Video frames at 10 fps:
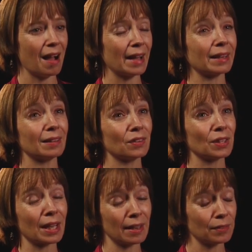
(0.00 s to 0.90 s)
I
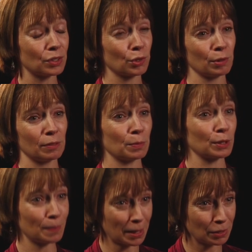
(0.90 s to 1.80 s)
think I have a degree of
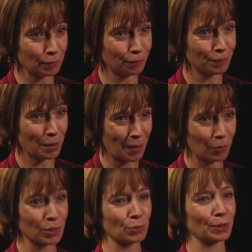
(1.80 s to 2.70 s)
perspective
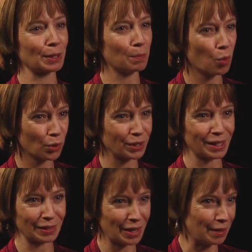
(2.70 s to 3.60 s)
about what's really important
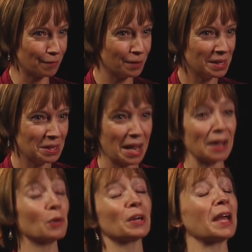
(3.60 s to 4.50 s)
in life.
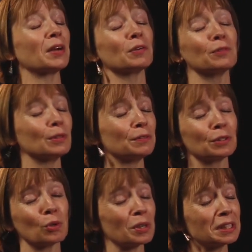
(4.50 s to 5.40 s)
I don't care if you leave
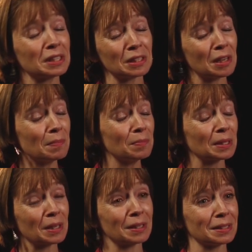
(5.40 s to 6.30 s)
the toilet seat up
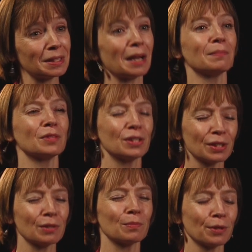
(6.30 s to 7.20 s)
because I'm
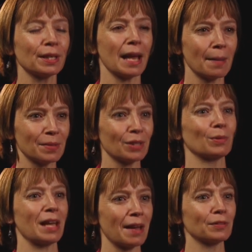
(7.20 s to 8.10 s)
still pretty happy that
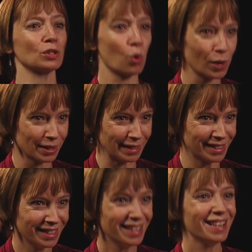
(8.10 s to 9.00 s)
we have a
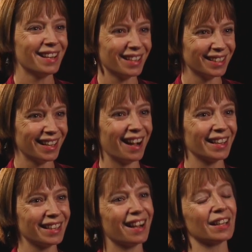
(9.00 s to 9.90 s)
toilet. Uh,
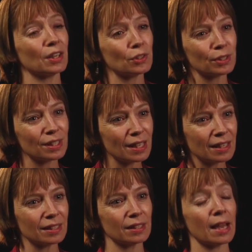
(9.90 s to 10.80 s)
I, I
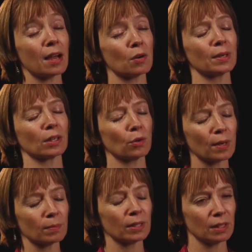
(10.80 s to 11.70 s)
understand how
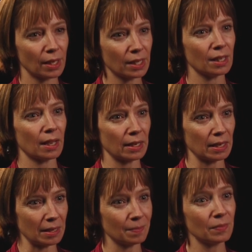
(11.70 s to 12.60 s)
incredibly lucky I
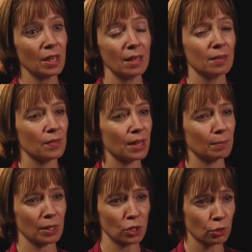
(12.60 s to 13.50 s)
am
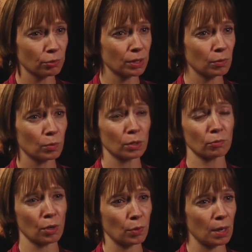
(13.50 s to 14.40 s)
that my children will
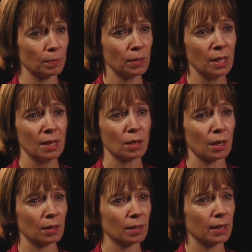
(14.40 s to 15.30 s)
grow up
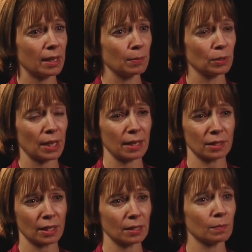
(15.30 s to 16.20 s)
uh, able to
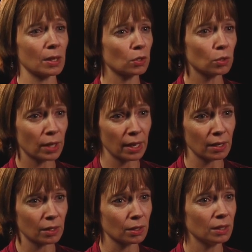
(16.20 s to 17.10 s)
access medical
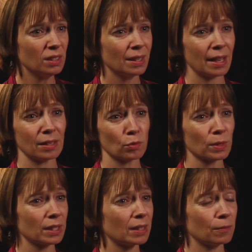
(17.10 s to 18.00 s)
care and
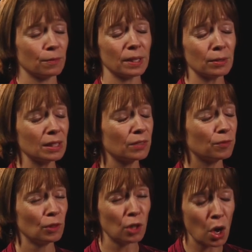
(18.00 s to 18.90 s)
really at very
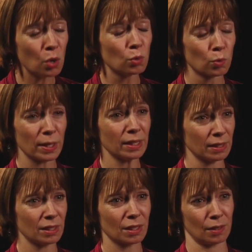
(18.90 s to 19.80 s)
low
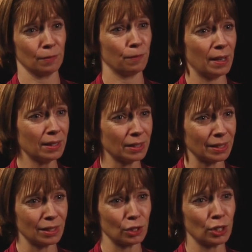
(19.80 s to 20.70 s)
risk of
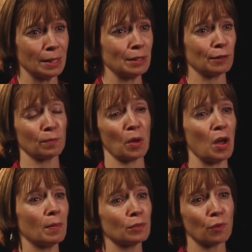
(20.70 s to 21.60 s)
violence. The chances of
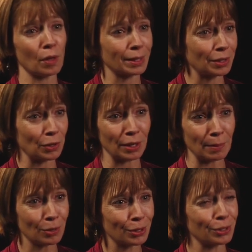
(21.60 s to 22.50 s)
bombs falling in our
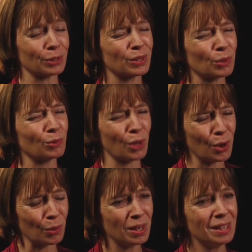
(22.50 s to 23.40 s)
neighborhood are so
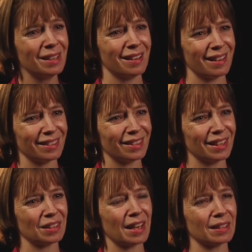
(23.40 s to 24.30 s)
low. And,
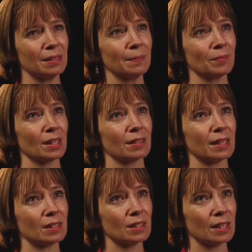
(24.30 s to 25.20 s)
and that,
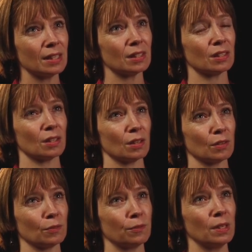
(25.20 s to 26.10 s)
that sense
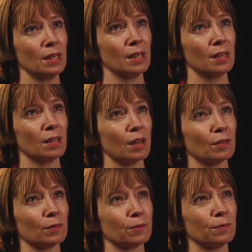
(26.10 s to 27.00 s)
of,
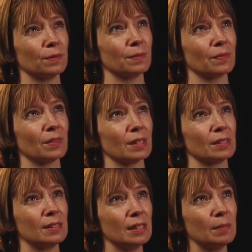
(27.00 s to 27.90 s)
of
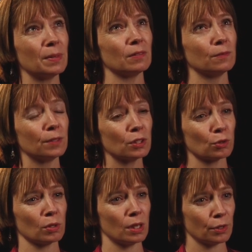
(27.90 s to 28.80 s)
deep and
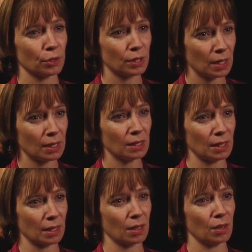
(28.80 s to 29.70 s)
visceral
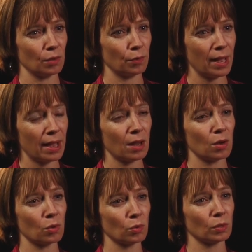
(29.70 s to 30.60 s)
understanding of
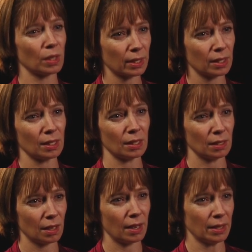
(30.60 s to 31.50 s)
how
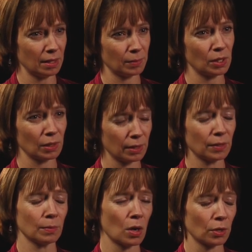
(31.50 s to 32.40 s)
lucky I am to live
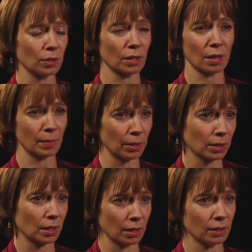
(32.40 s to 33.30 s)
in modern
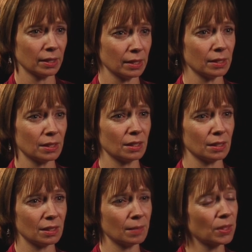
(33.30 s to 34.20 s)
America is
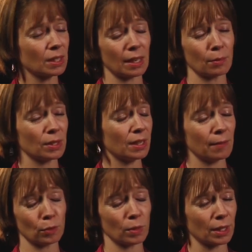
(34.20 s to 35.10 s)
is something that I would
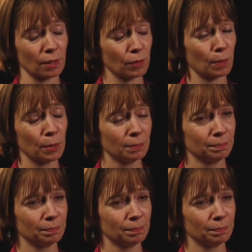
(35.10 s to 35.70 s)
never want to give up.